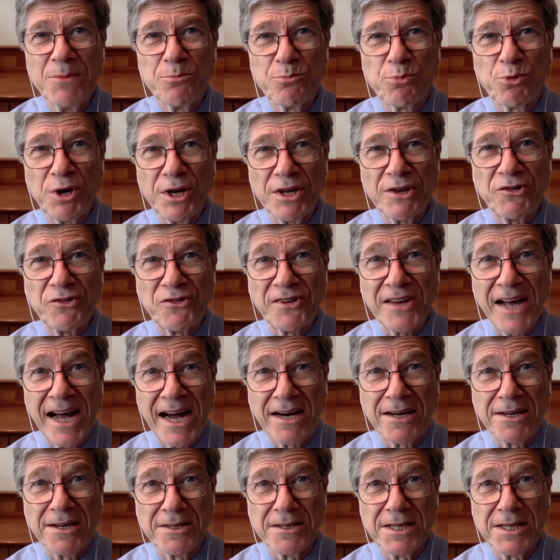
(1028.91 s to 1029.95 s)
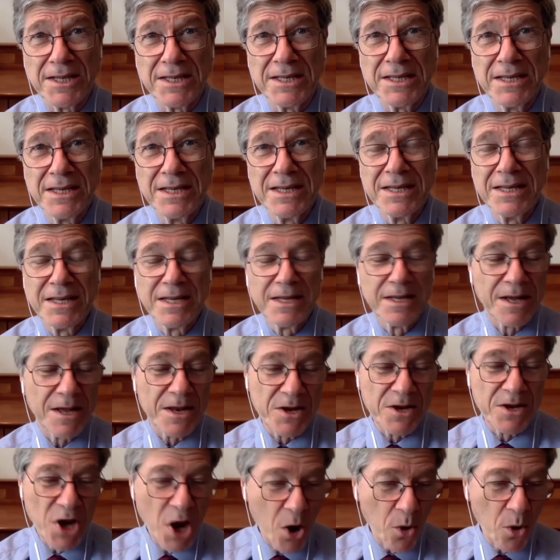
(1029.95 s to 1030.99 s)
pretty solidly
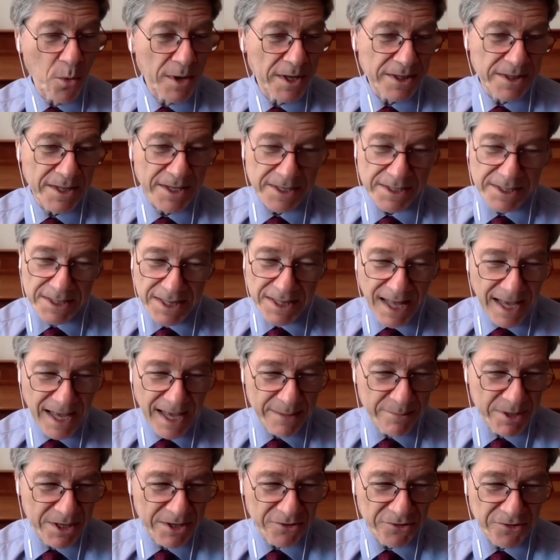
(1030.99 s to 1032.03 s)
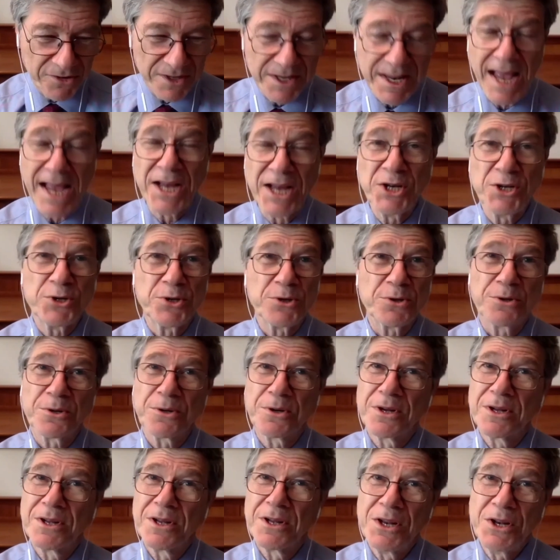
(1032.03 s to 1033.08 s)
knowing that climate is a danger,